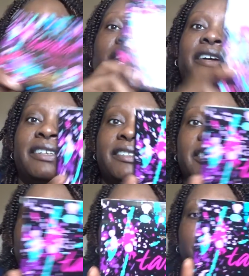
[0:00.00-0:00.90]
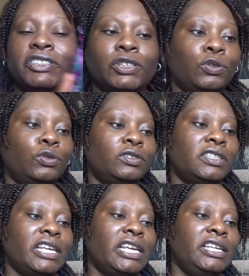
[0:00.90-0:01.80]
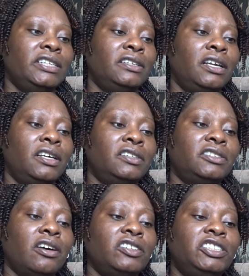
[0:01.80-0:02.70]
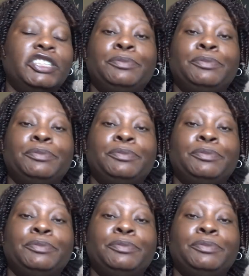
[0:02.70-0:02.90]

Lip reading: Right, it's this one. It's called the Tarteous